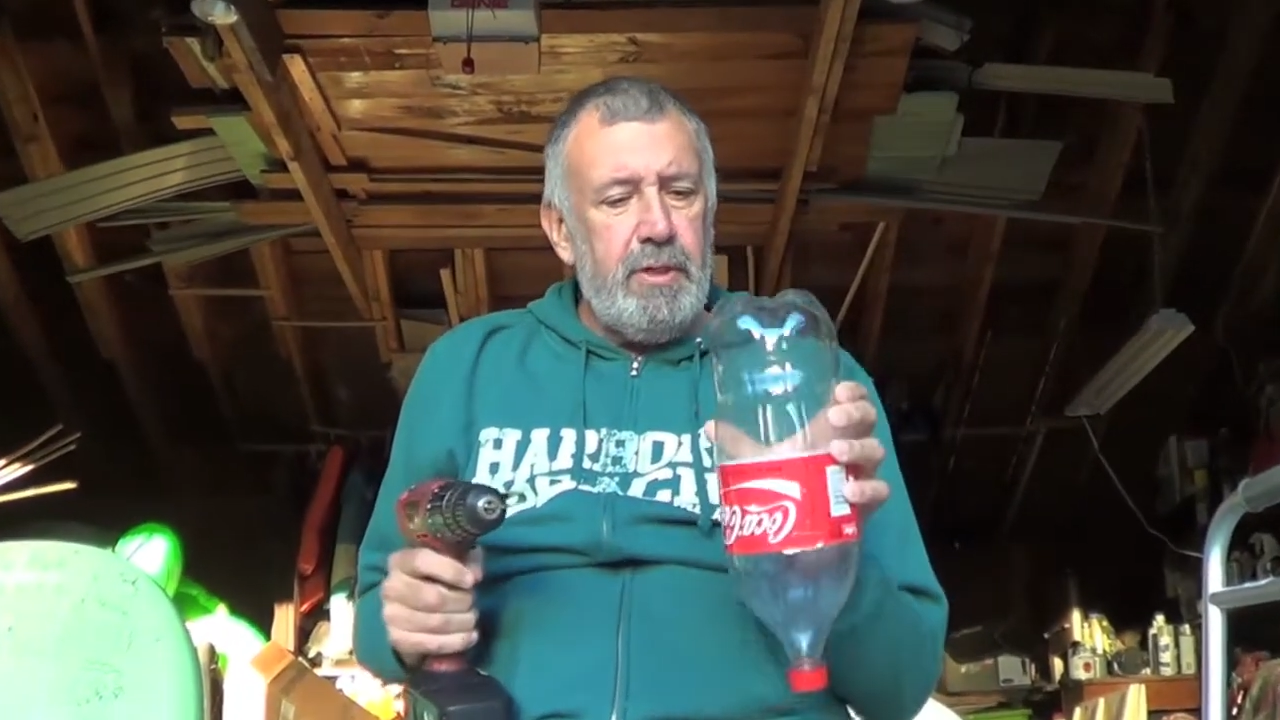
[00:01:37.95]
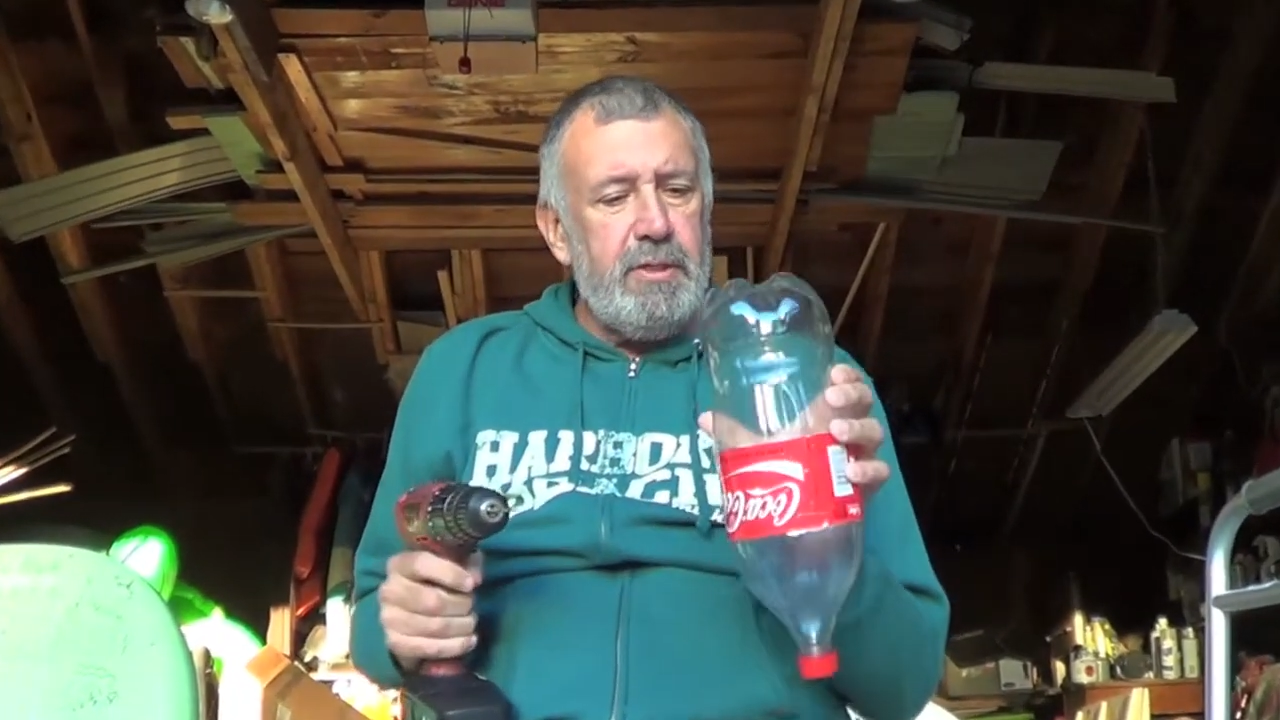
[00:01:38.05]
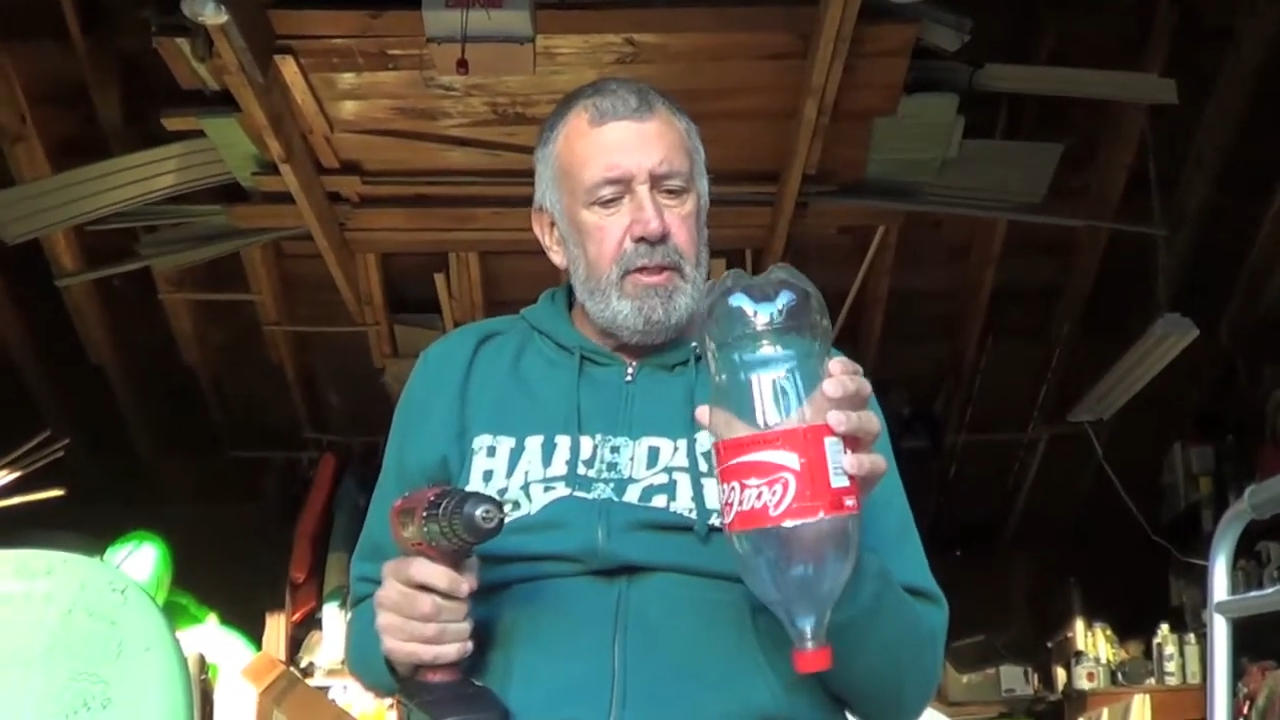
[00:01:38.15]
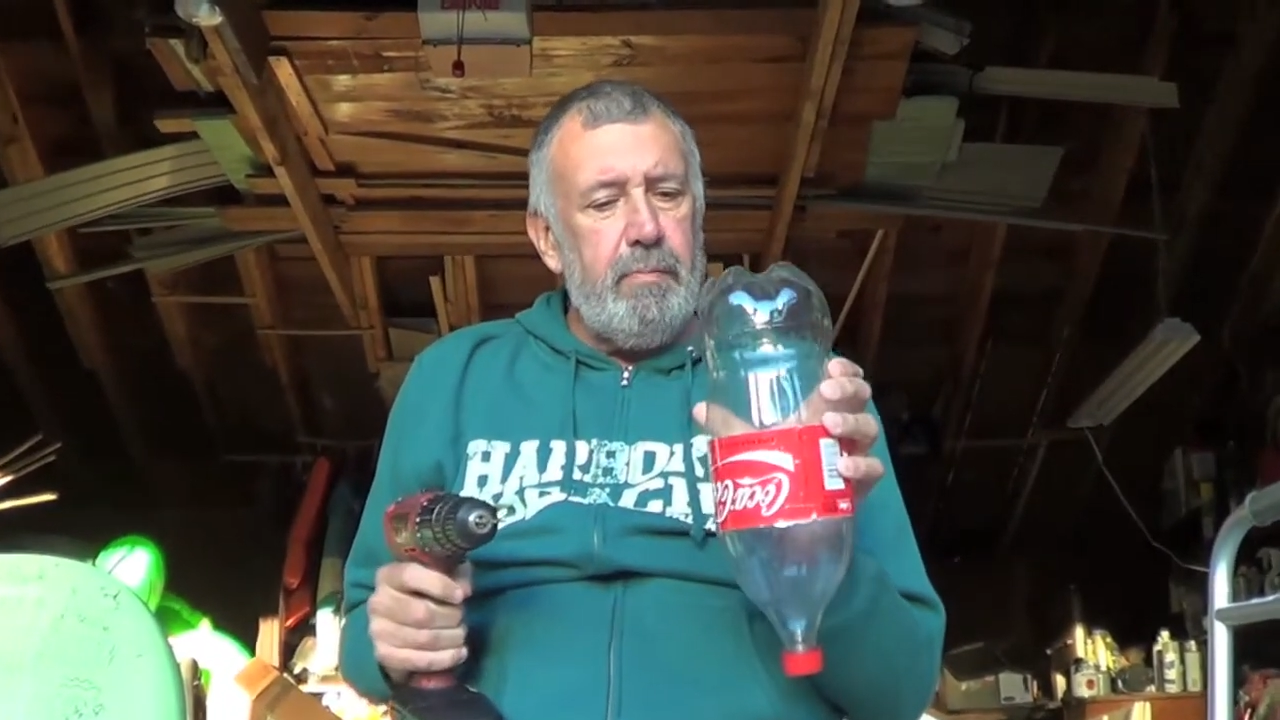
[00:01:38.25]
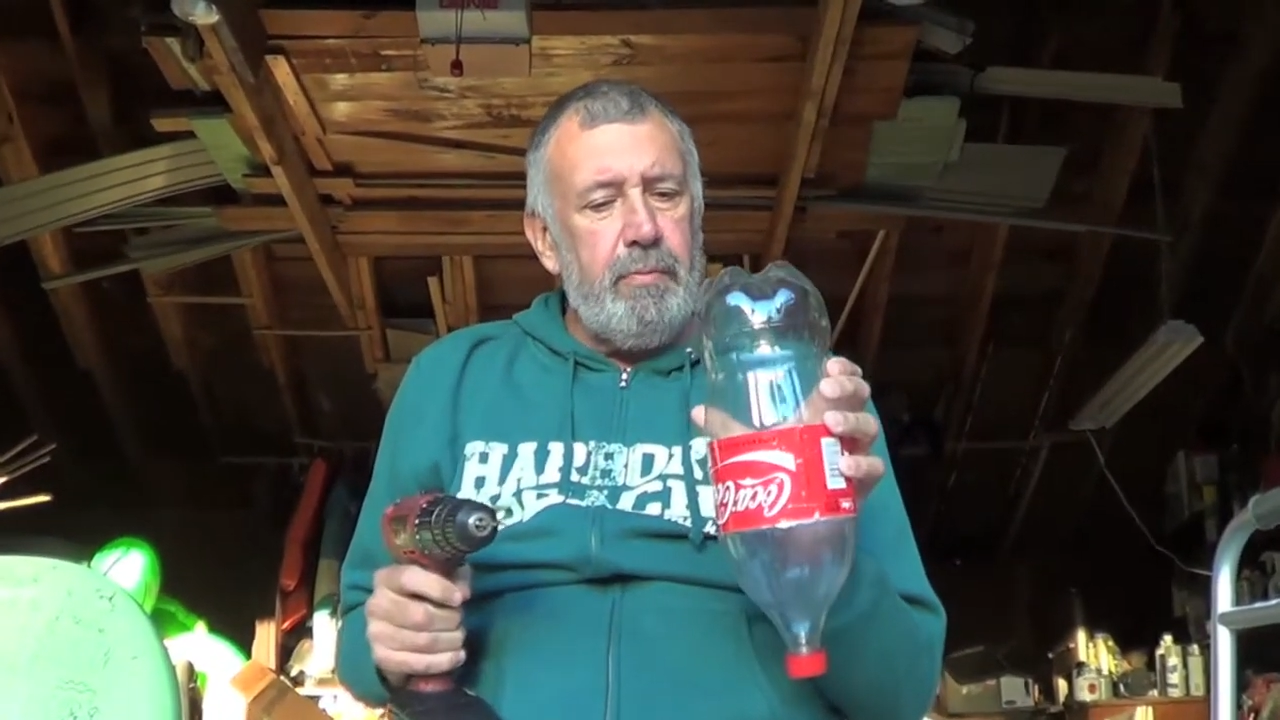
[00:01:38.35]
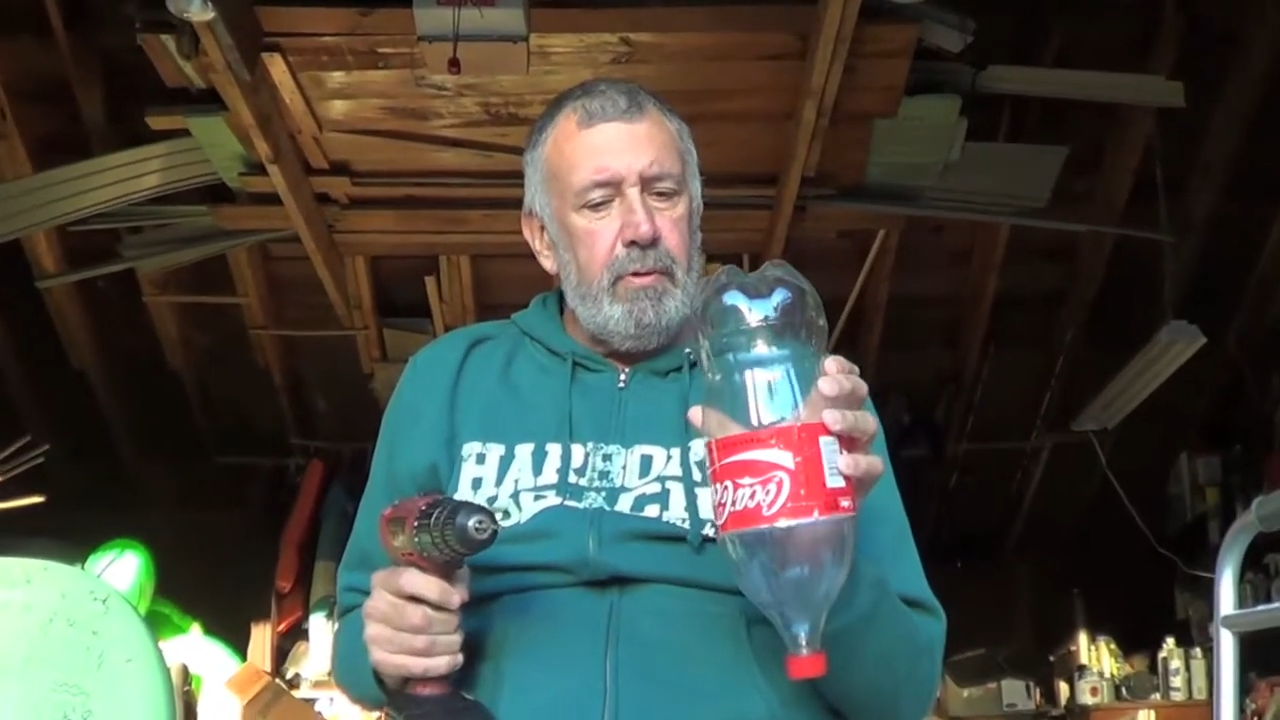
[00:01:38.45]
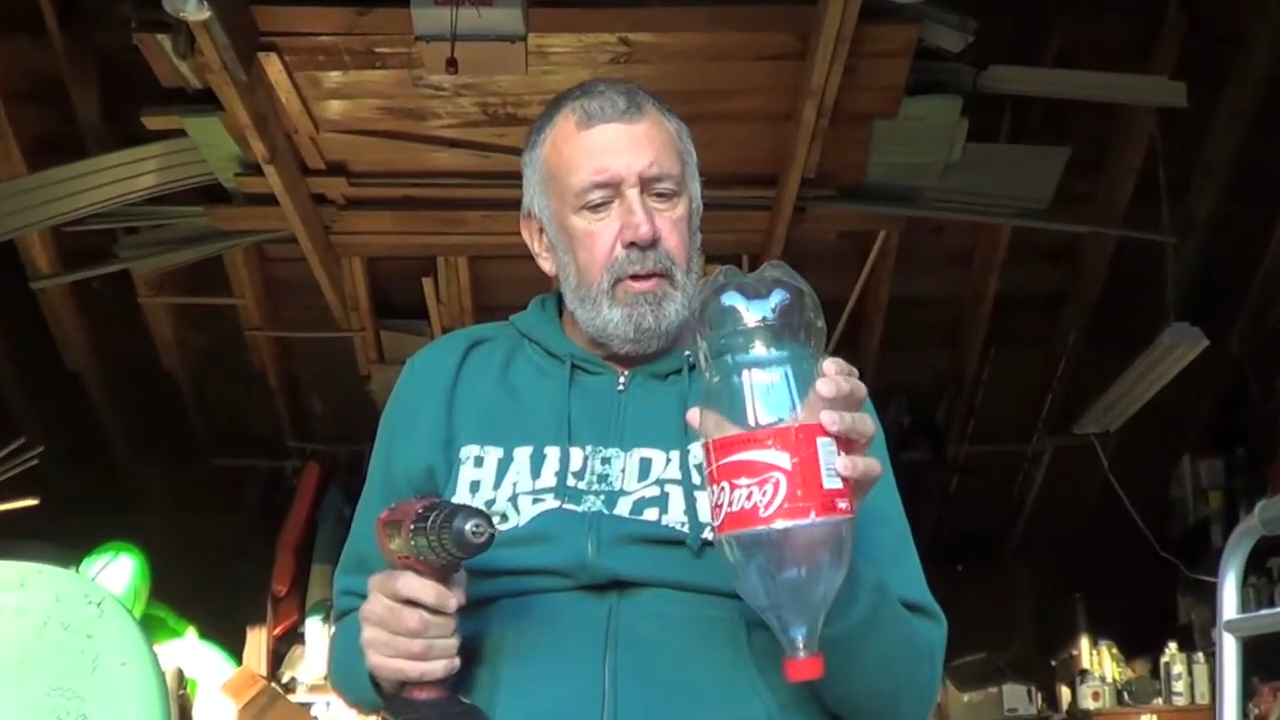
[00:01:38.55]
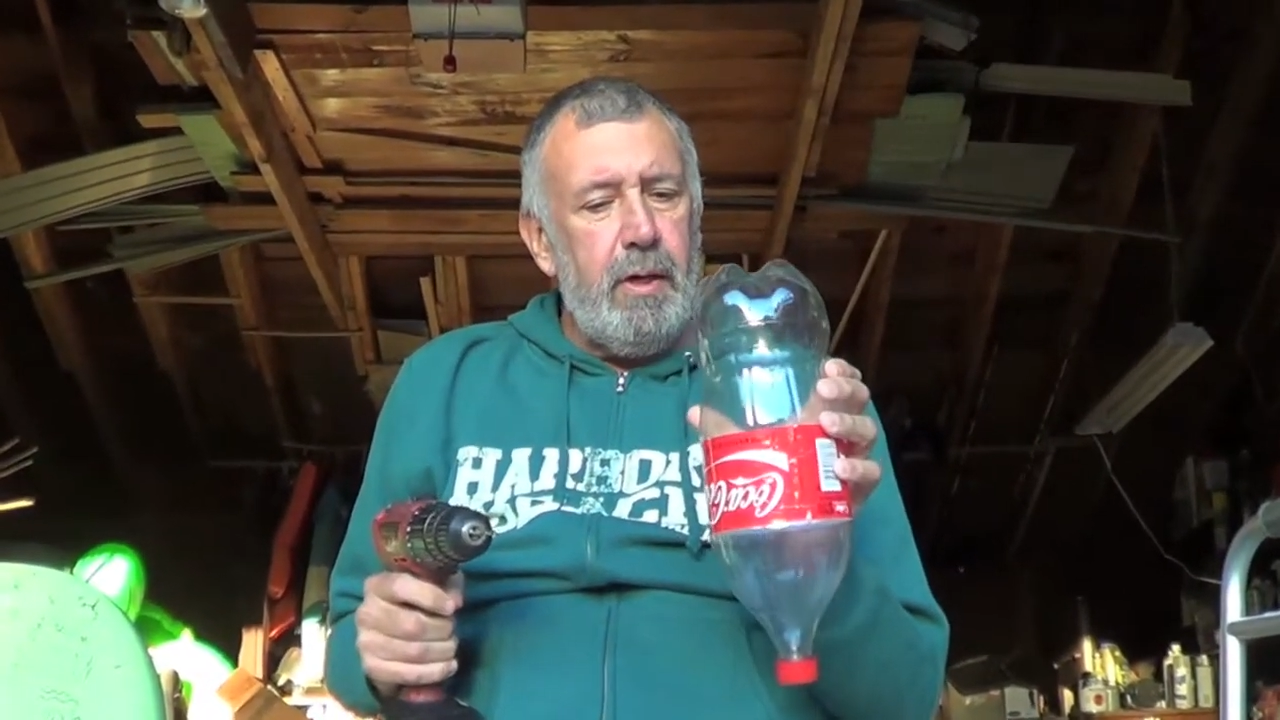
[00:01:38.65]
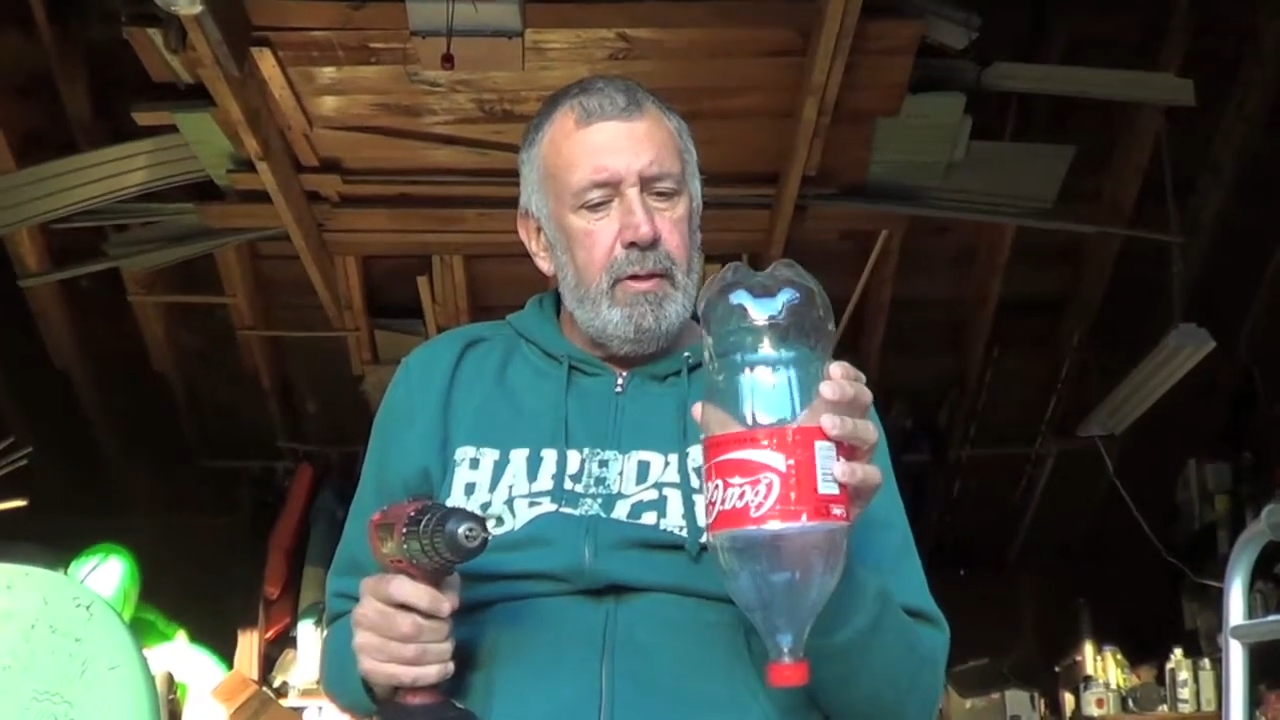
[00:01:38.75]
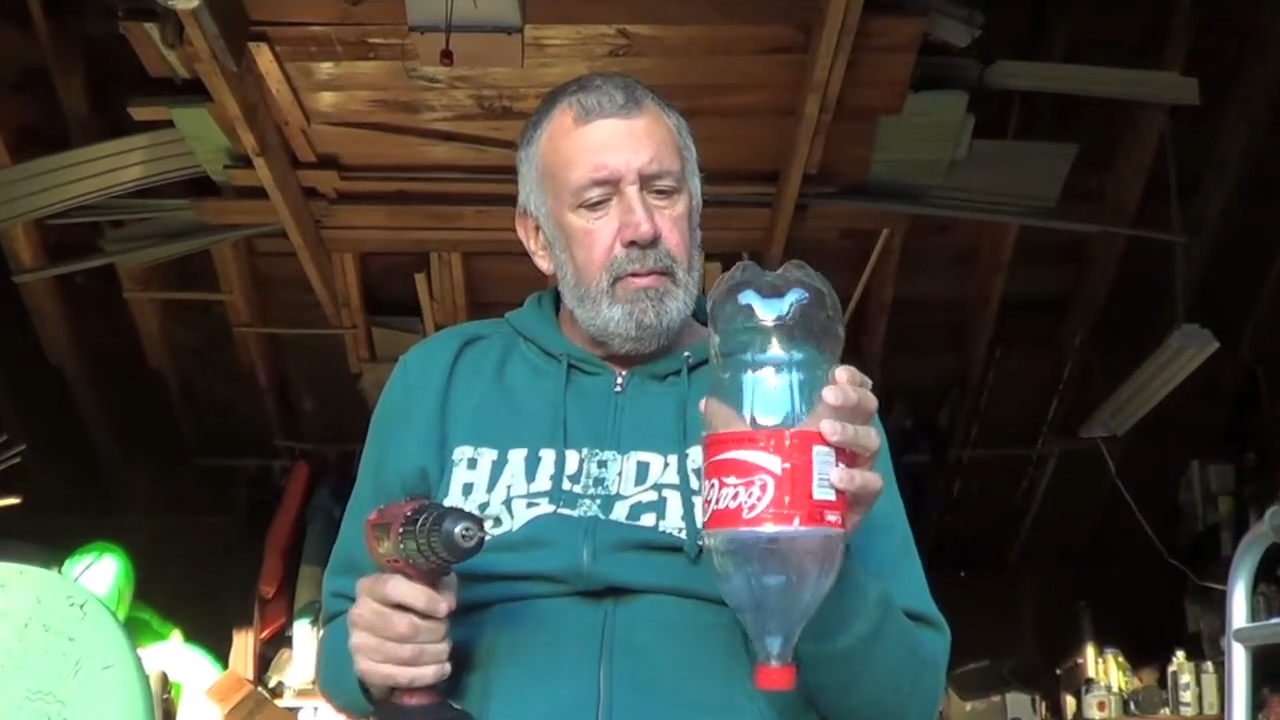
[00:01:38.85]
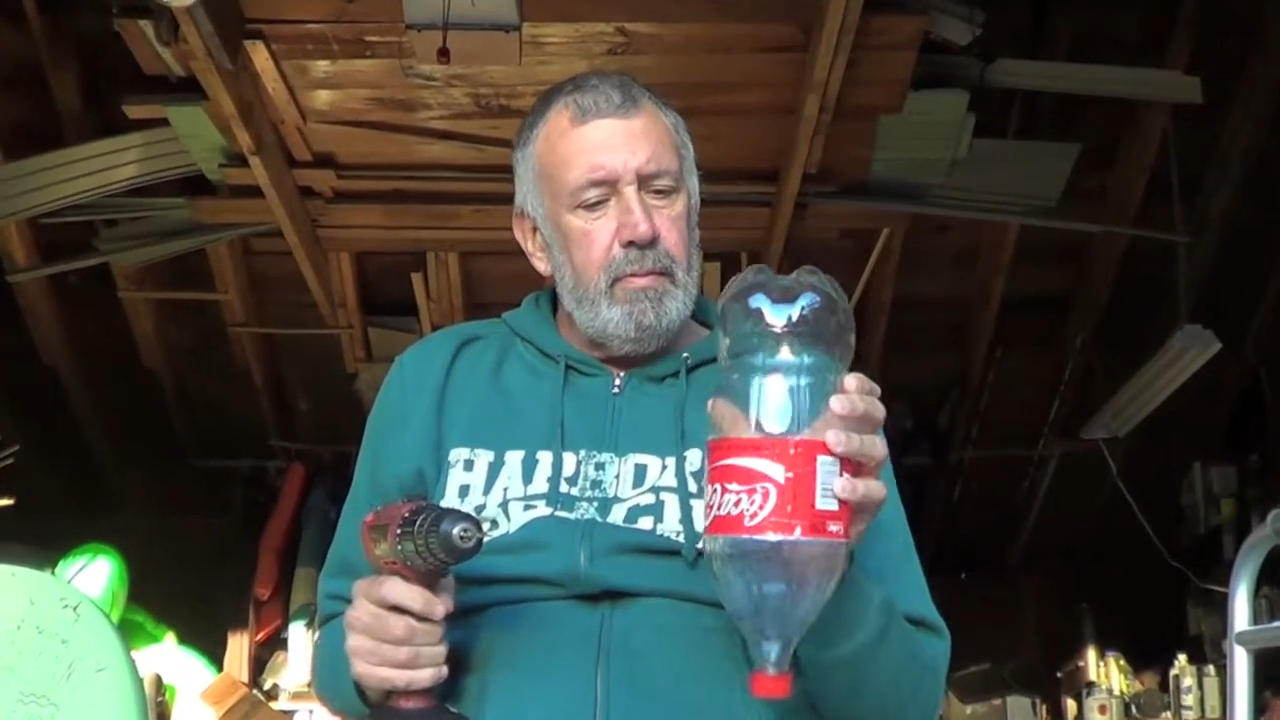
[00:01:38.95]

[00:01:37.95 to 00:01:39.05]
simple, huh?